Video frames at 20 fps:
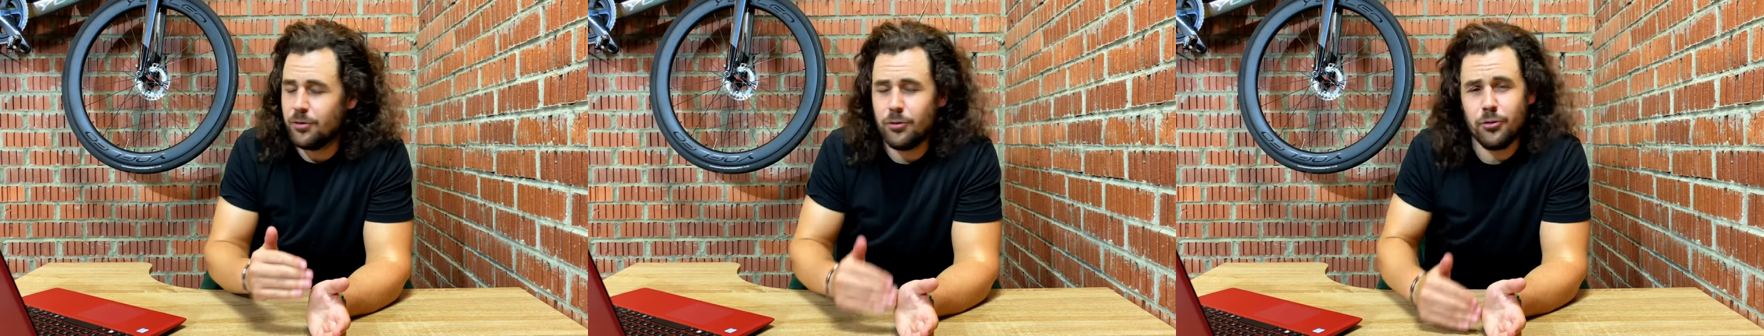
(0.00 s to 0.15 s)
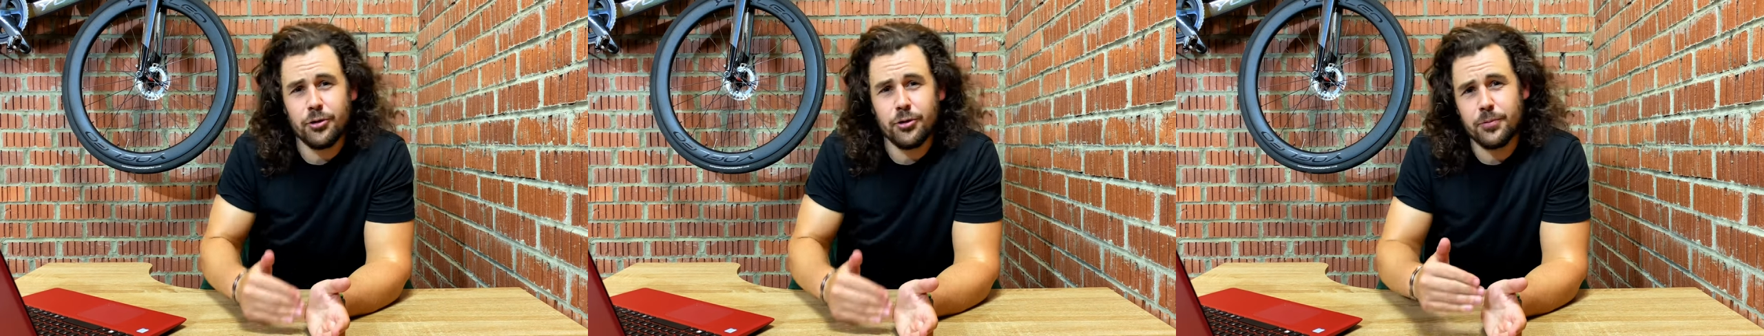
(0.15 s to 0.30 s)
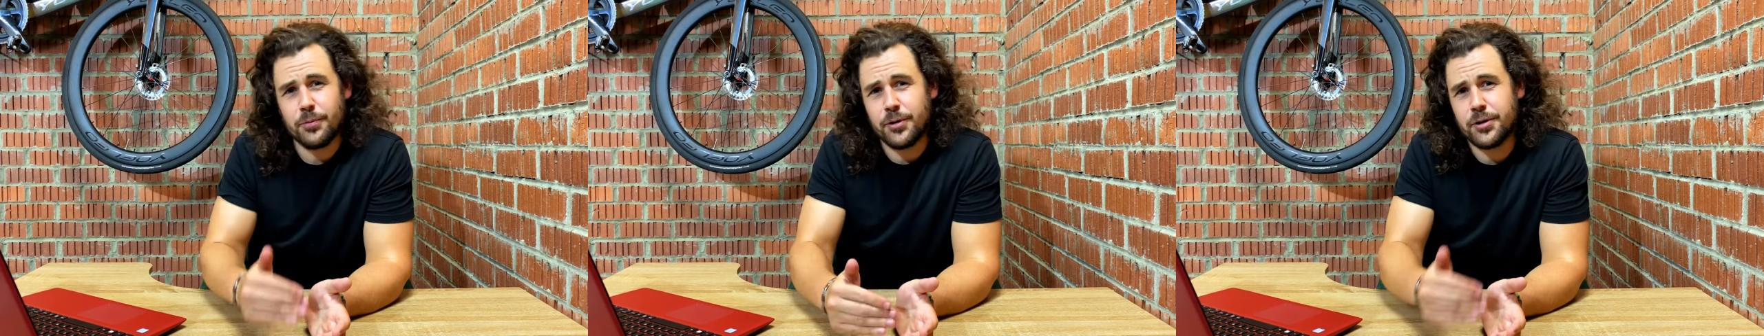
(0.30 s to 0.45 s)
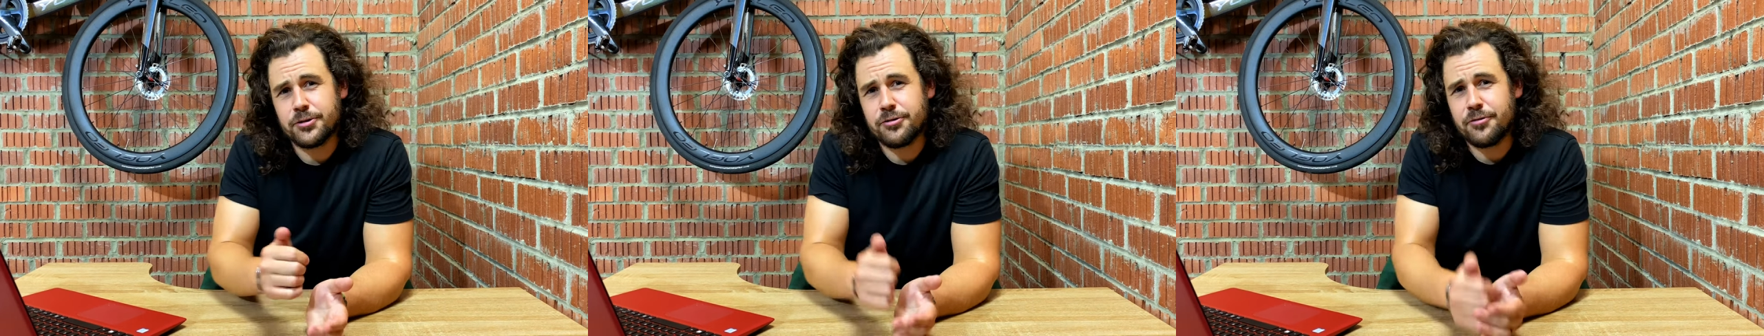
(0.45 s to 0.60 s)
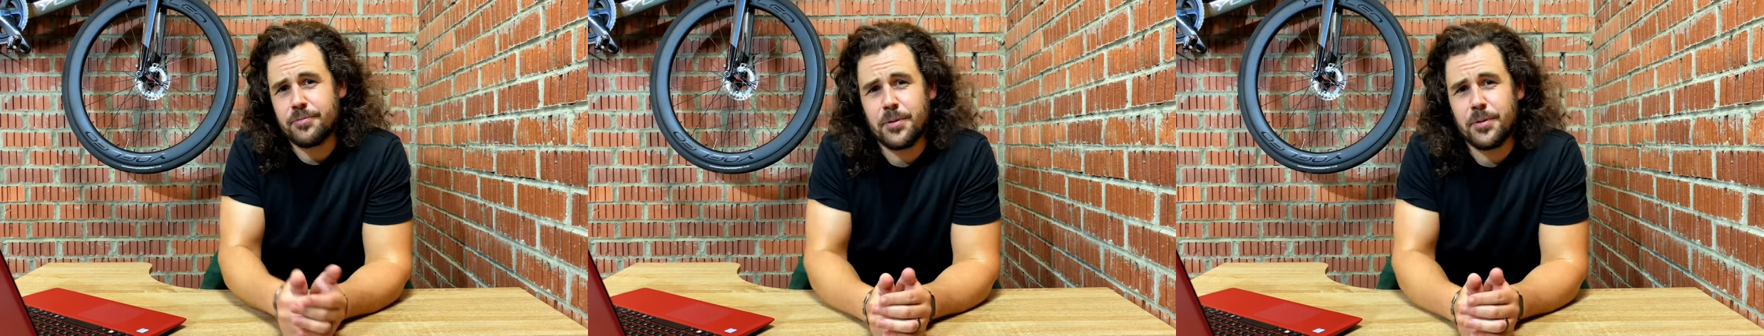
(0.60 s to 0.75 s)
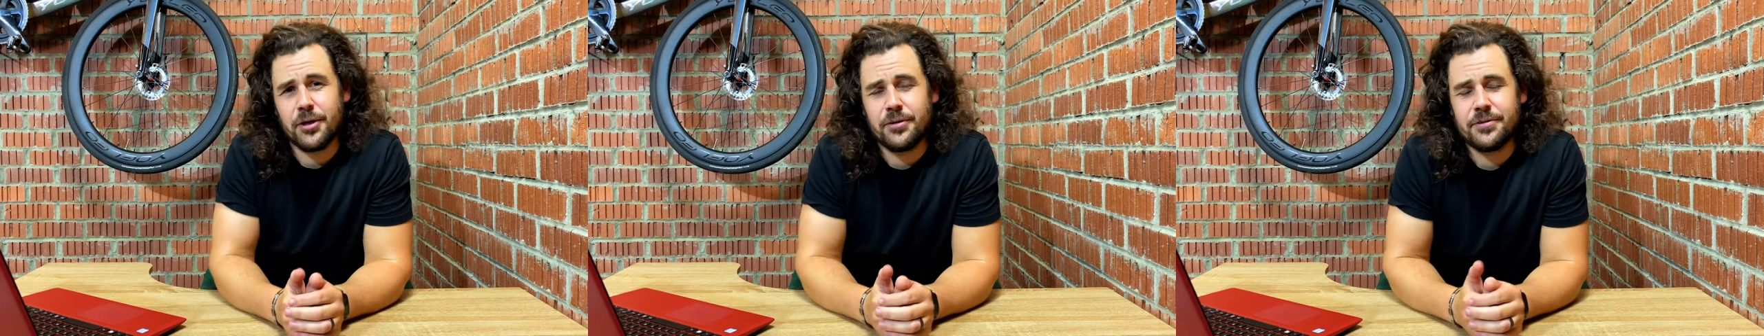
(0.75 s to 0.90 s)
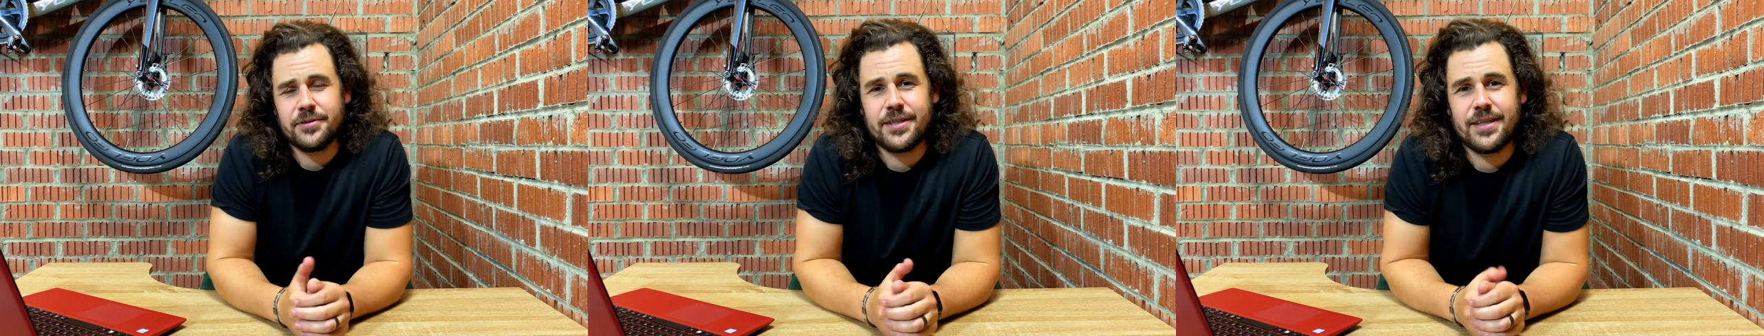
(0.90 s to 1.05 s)
all the ones we've put
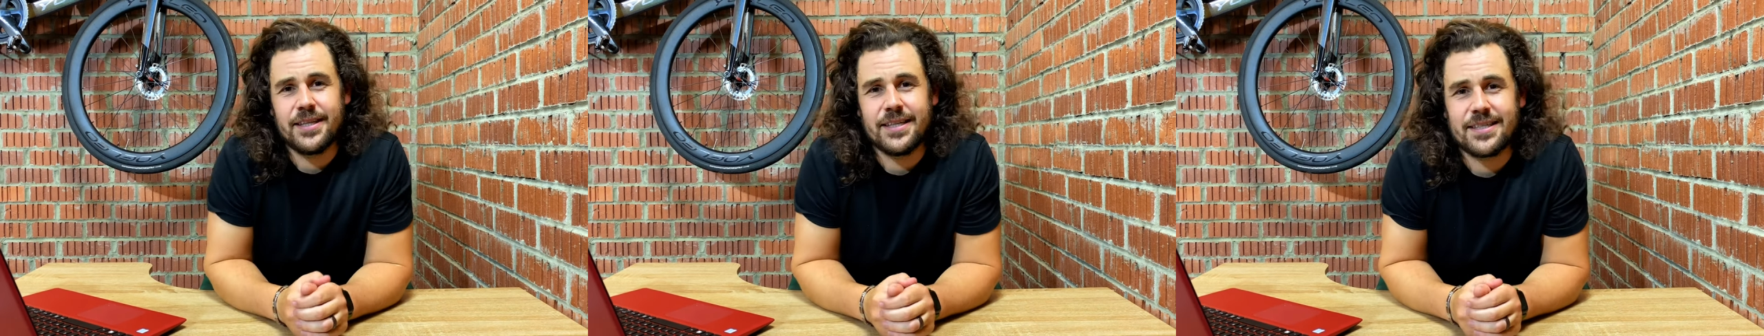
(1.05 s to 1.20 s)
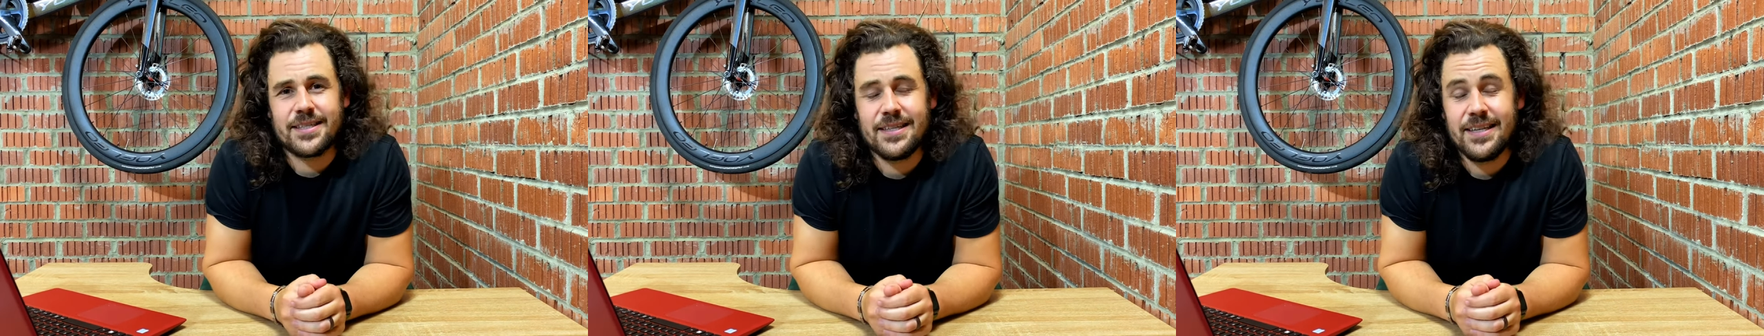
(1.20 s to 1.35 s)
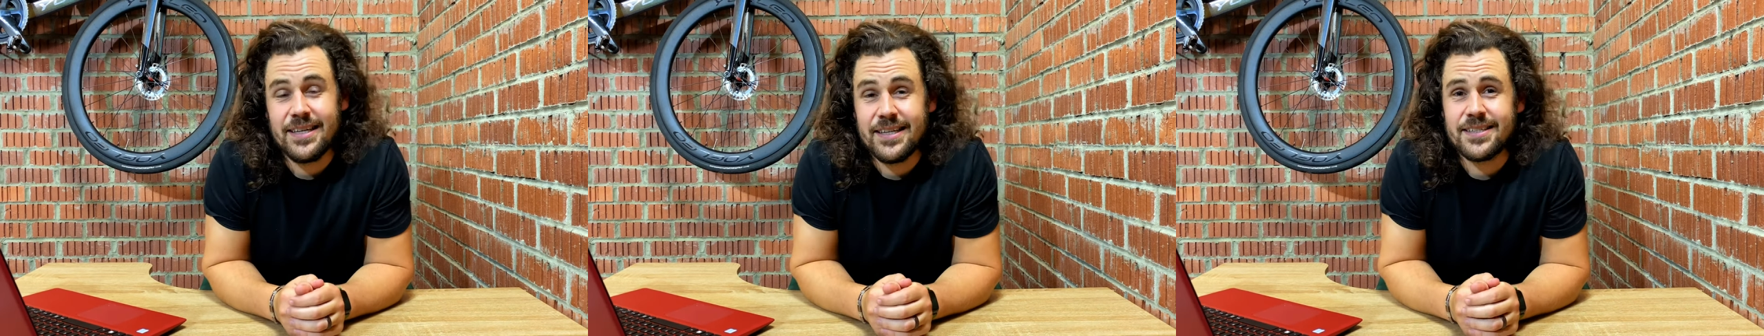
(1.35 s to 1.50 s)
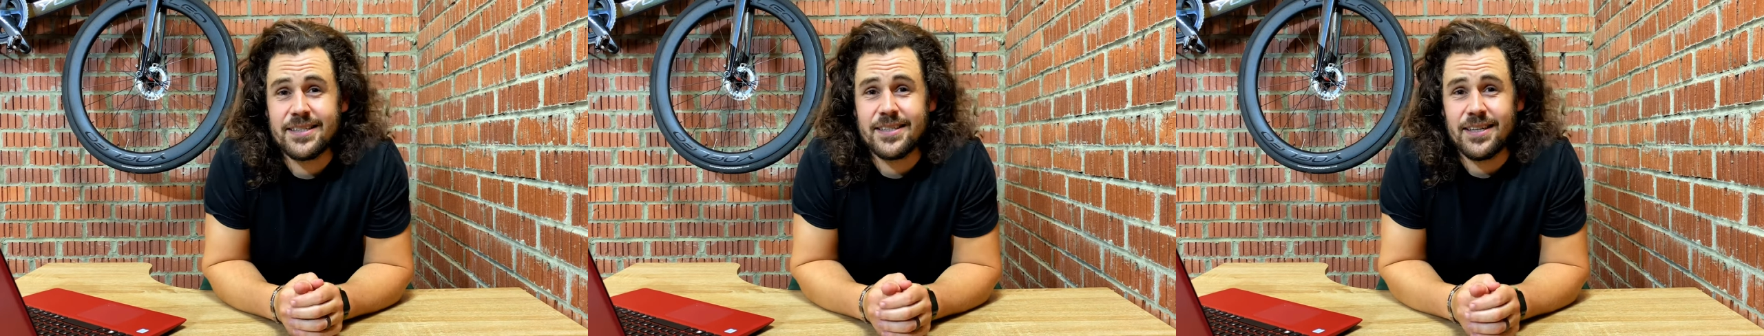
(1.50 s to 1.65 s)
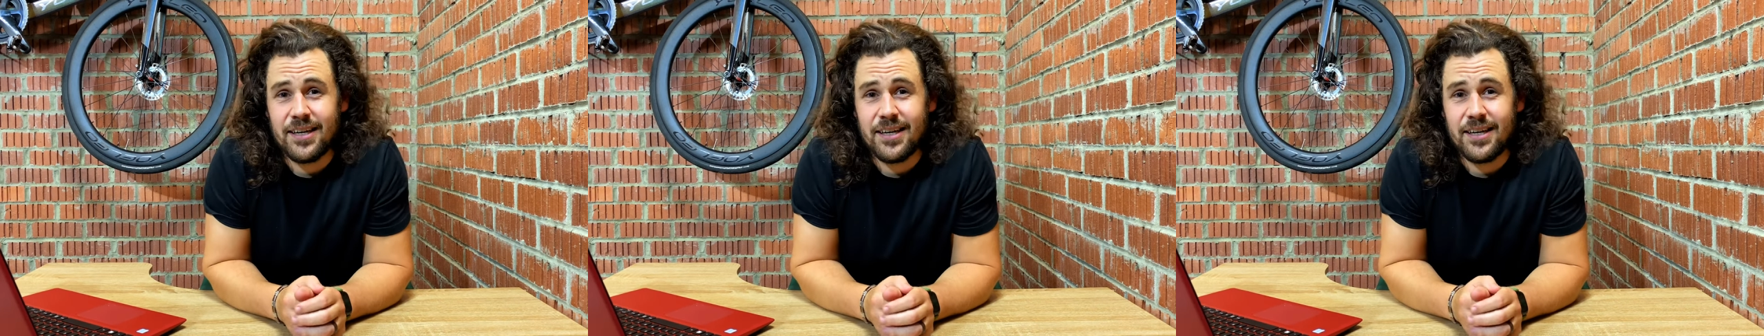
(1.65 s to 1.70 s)
onto this list